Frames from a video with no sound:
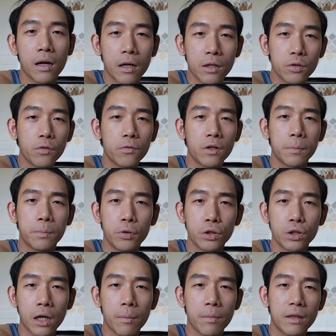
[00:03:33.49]
So for the
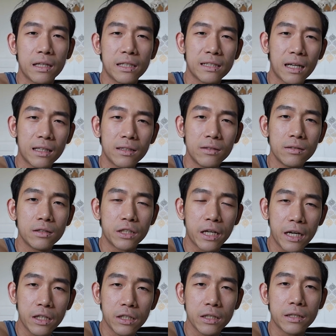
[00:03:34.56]
push-up, the subtle
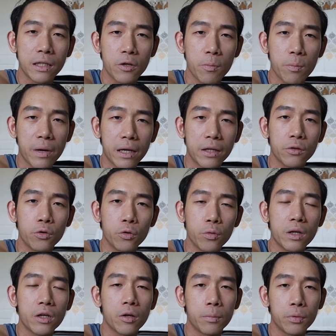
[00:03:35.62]
changes that you make
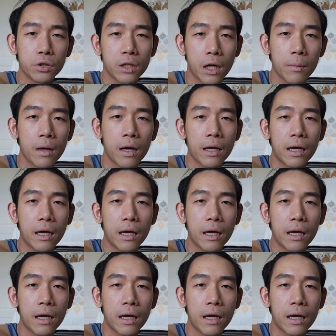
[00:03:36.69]
during your push-up